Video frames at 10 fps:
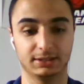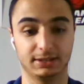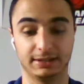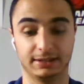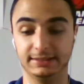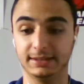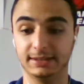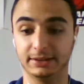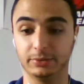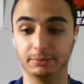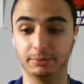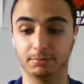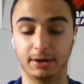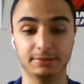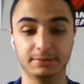And he's at a great
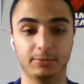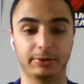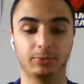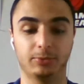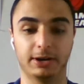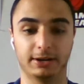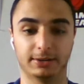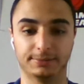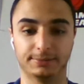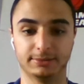price point where